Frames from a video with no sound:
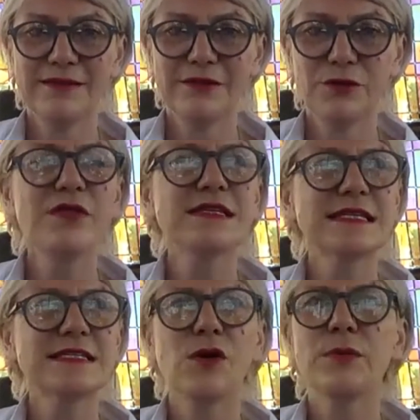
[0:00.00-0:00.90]
and all
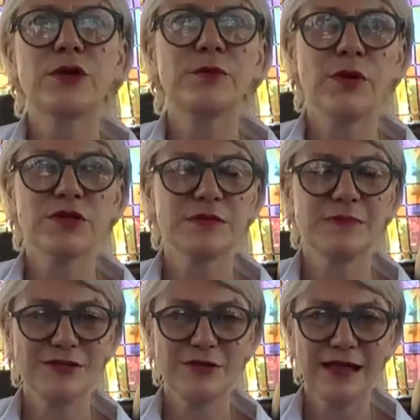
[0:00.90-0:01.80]
these things we couldn't
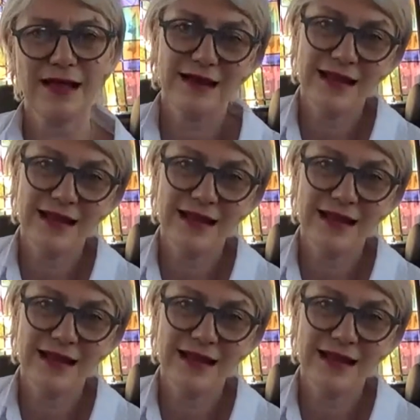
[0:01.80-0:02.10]
possibly do that,